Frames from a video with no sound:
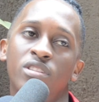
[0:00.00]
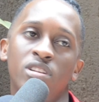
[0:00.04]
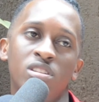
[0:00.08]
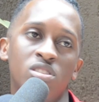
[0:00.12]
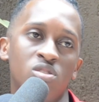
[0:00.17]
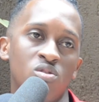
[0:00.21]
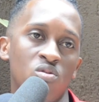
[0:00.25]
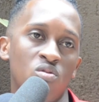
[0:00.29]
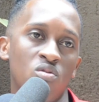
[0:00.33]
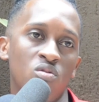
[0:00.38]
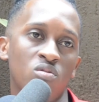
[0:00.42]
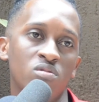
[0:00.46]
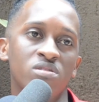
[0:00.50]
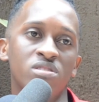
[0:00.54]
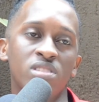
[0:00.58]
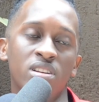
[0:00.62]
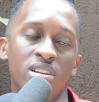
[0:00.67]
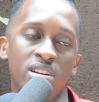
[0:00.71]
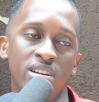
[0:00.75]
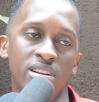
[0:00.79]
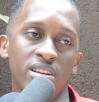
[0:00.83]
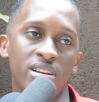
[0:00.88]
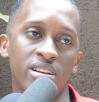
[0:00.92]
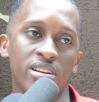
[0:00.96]
that song on
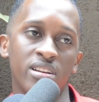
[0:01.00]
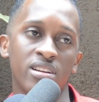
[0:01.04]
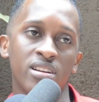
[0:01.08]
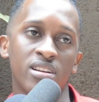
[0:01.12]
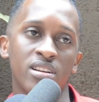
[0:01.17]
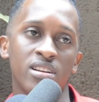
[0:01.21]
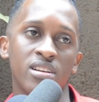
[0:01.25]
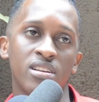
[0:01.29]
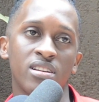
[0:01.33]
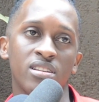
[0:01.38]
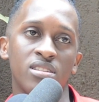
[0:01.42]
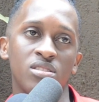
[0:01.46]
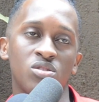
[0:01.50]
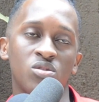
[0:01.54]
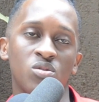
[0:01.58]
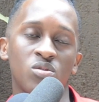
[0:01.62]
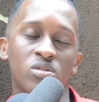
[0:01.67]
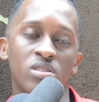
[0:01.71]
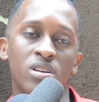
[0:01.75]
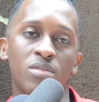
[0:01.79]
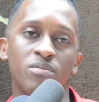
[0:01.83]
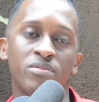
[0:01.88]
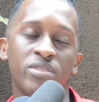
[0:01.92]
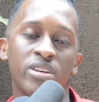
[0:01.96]
Saturday, so
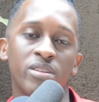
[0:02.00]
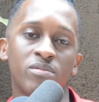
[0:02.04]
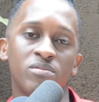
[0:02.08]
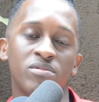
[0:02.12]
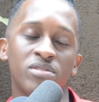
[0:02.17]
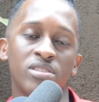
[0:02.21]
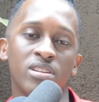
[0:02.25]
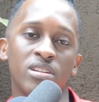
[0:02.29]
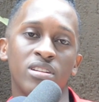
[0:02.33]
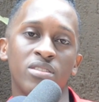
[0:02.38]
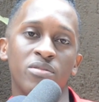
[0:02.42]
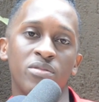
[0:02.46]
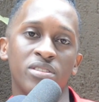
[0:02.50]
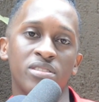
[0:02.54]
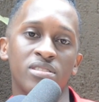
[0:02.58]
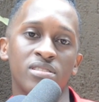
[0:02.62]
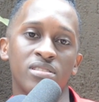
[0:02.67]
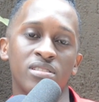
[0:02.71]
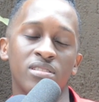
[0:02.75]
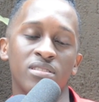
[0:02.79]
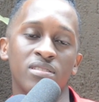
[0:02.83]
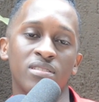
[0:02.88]
sometimes the lyrics